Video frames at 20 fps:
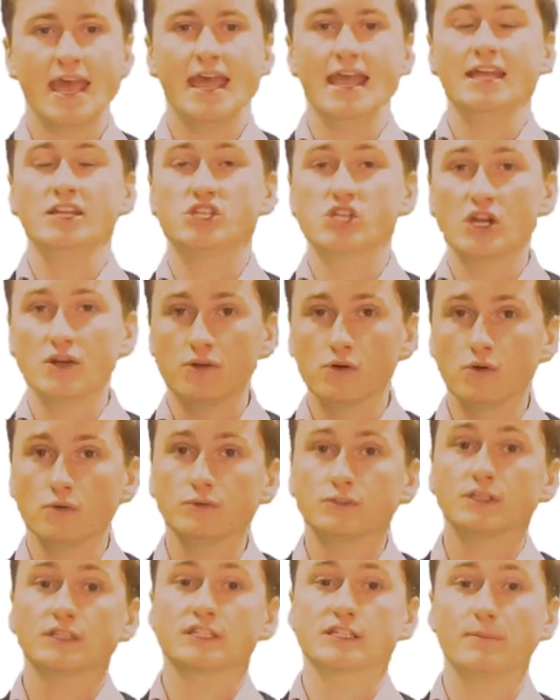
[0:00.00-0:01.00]
In general,
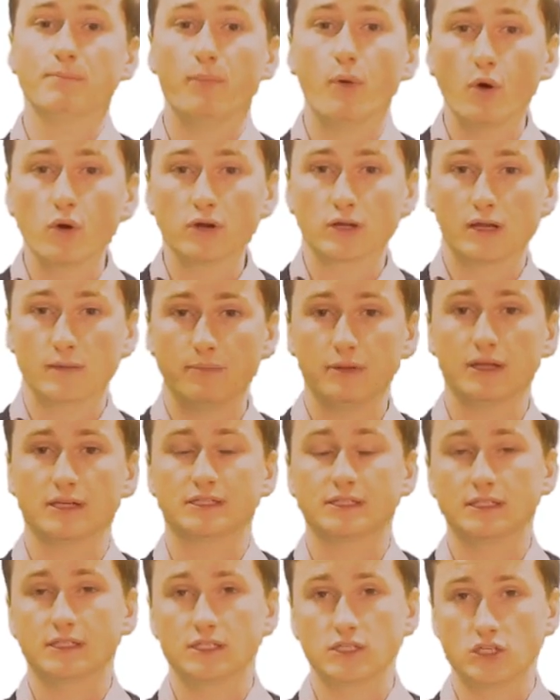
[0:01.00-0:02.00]
to support
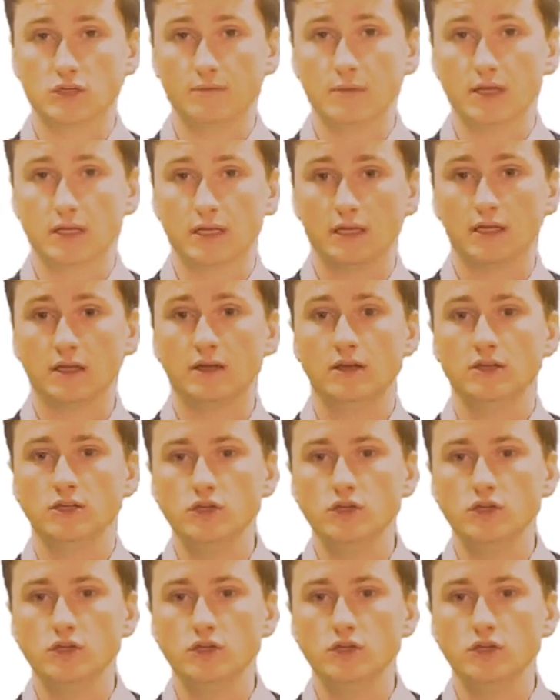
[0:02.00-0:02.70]
complex decision making,